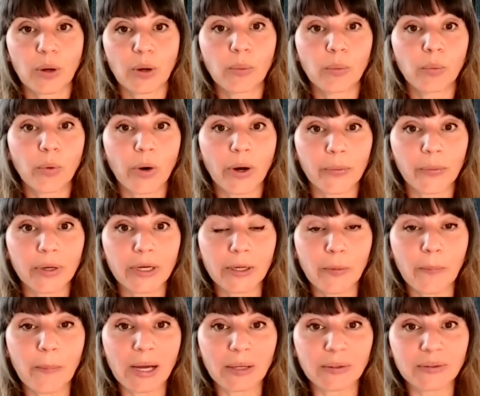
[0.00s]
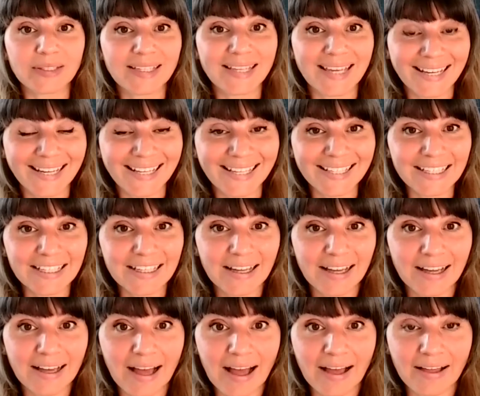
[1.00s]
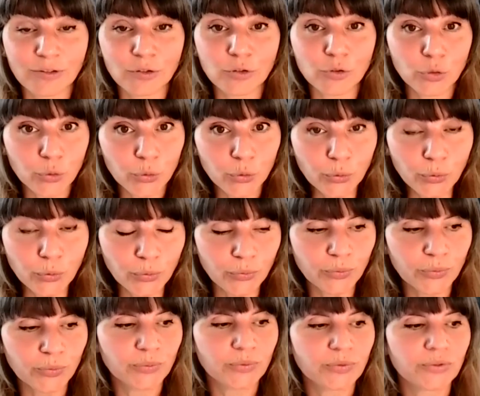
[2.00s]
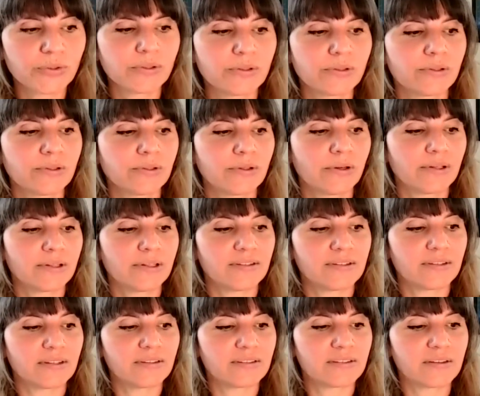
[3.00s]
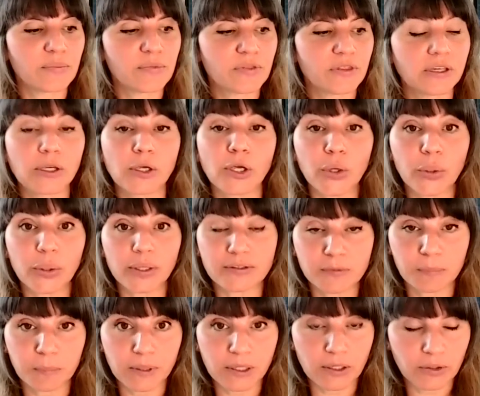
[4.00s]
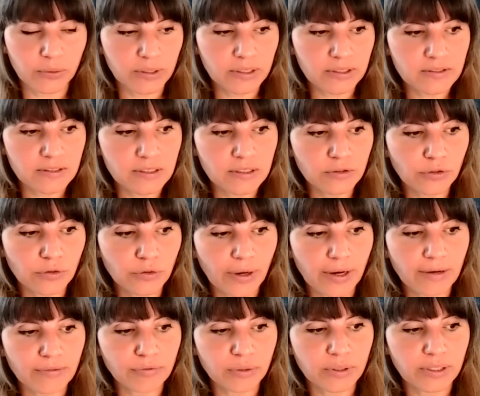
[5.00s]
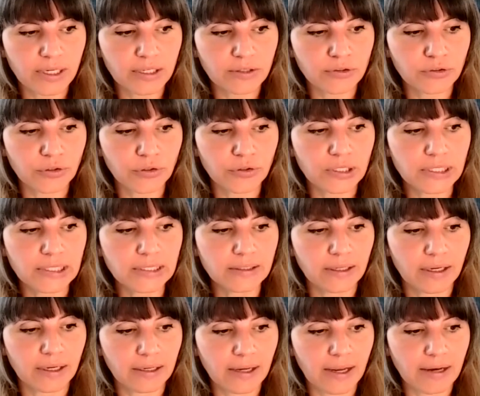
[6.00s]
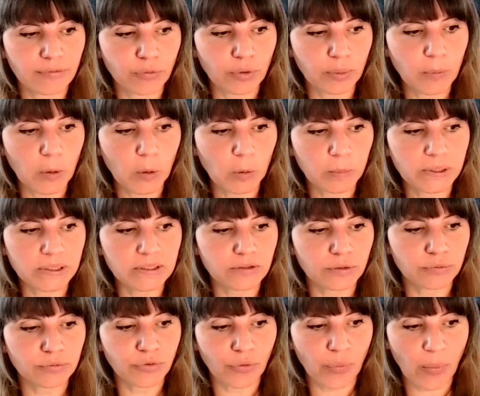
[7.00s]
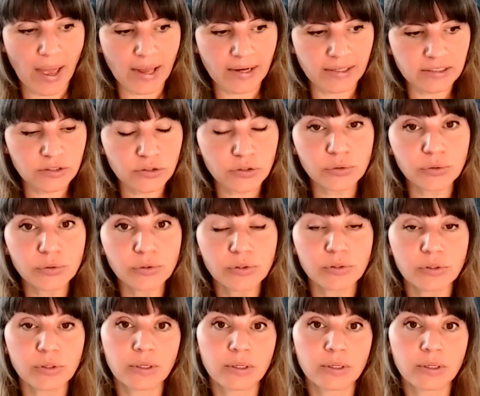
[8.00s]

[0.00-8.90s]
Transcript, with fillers: worry about getting two, this is something you experience in your everyday journey and every moment of gratitude,